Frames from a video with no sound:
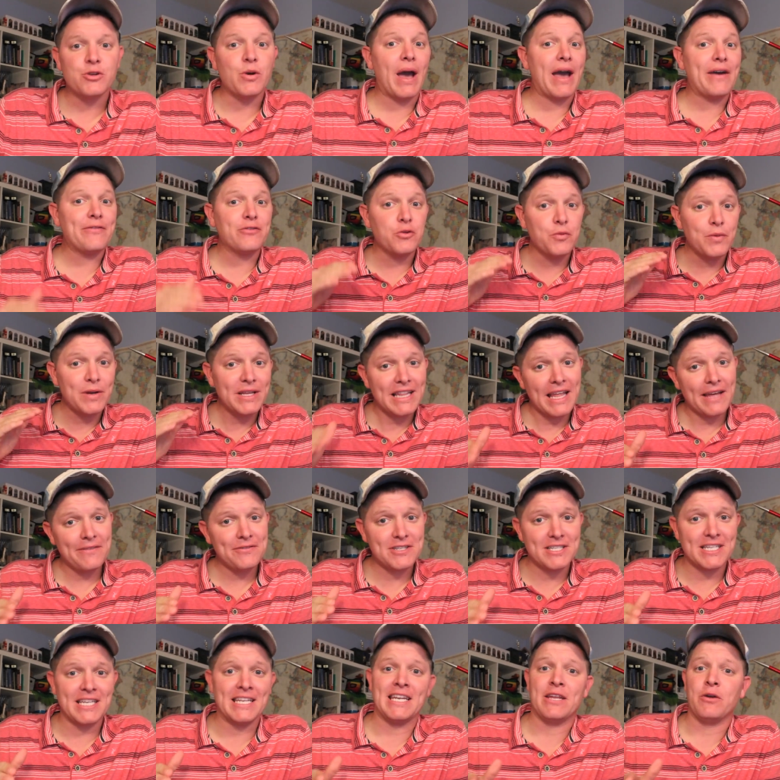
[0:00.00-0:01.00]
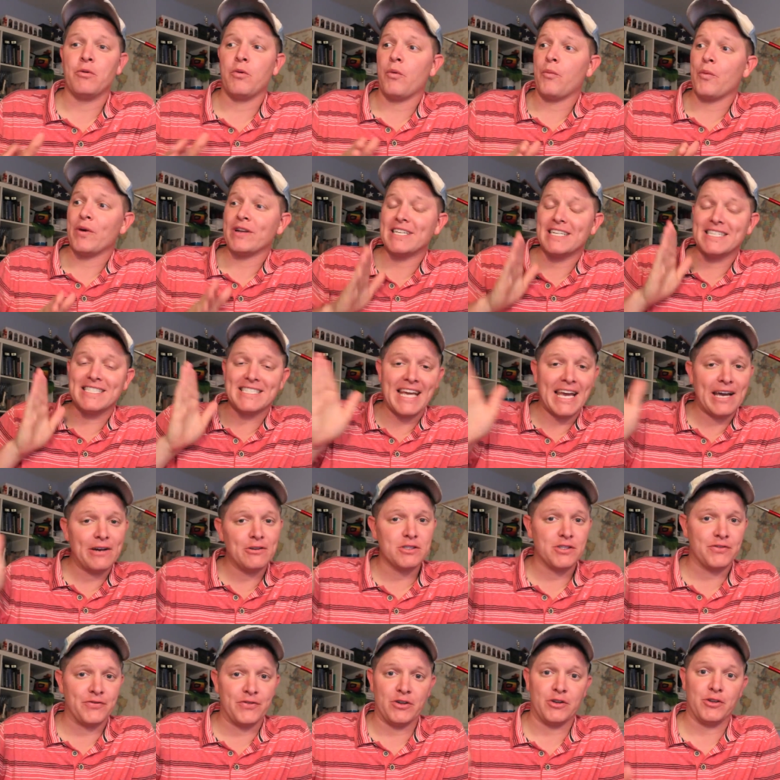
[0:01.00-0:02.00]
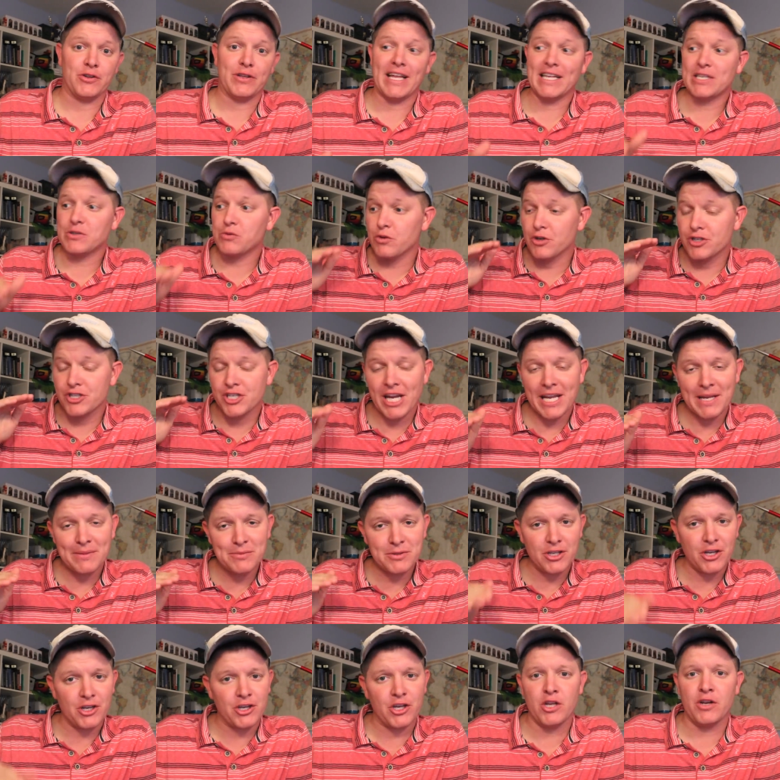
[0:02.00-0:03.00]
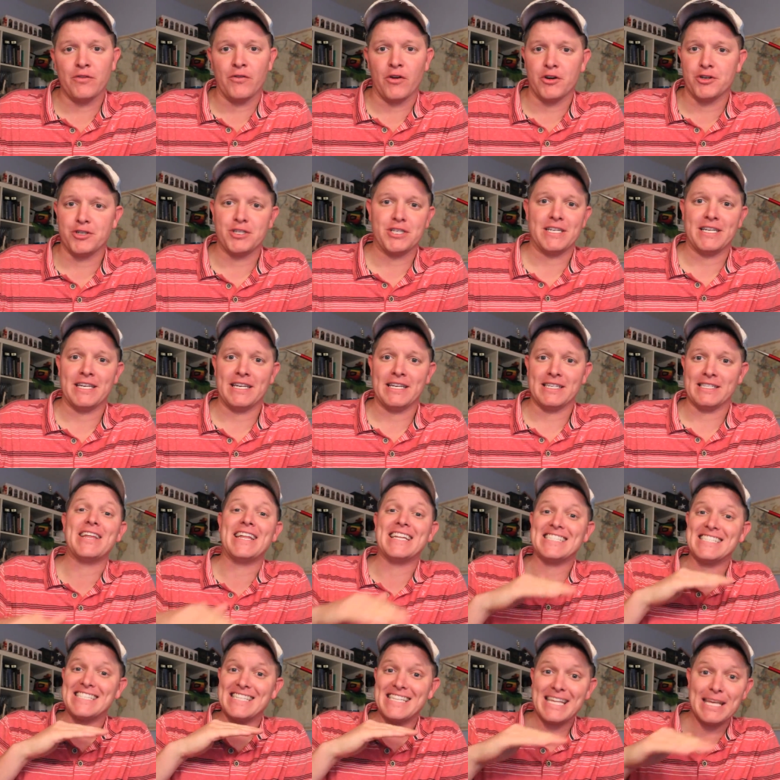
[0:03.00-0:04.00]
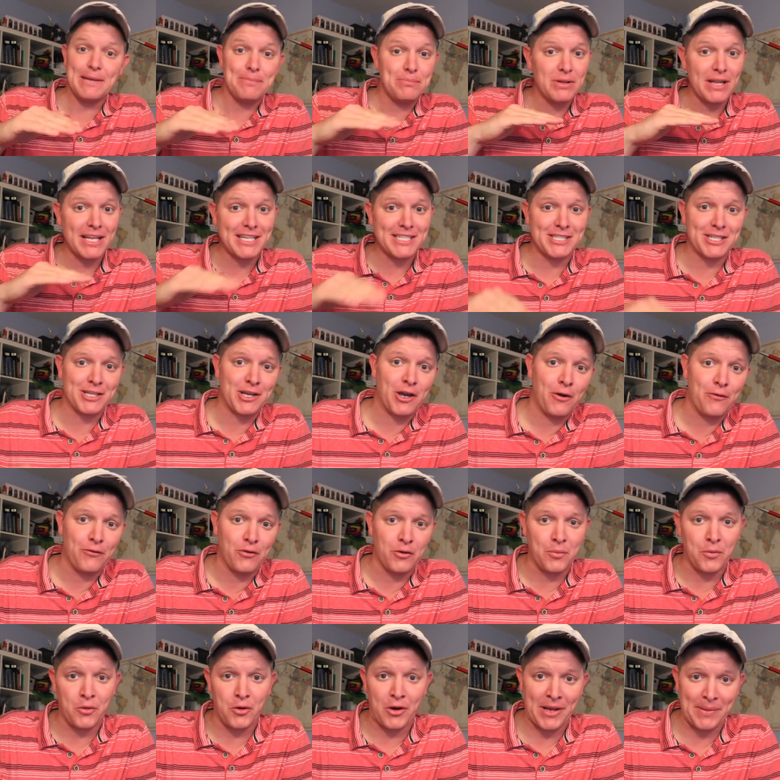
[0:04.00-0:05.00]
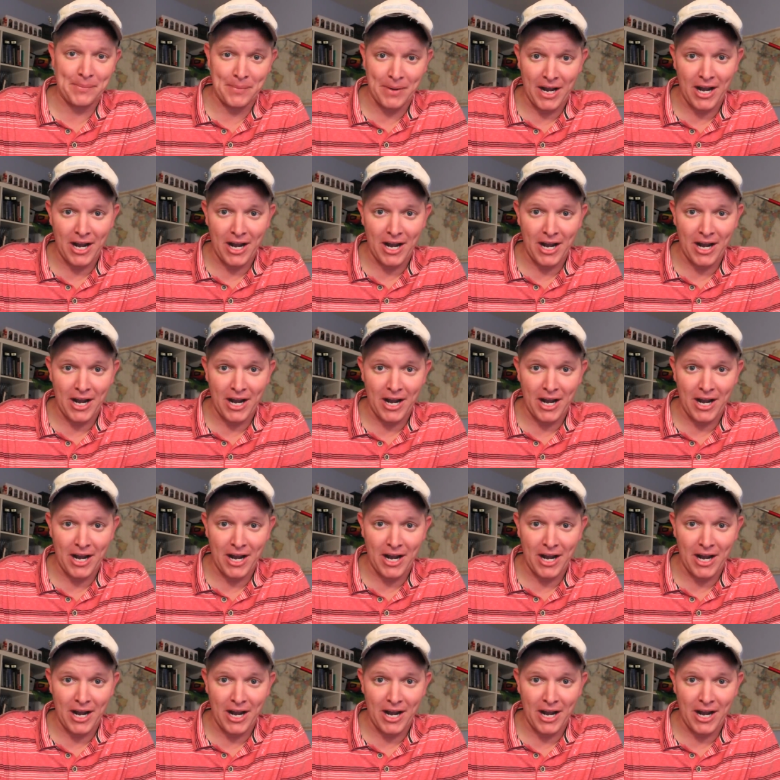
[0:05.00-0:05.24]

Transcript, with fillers: So after we left Sydney, we went to Townsville. That's where James Cook University is. It's the place to go for marine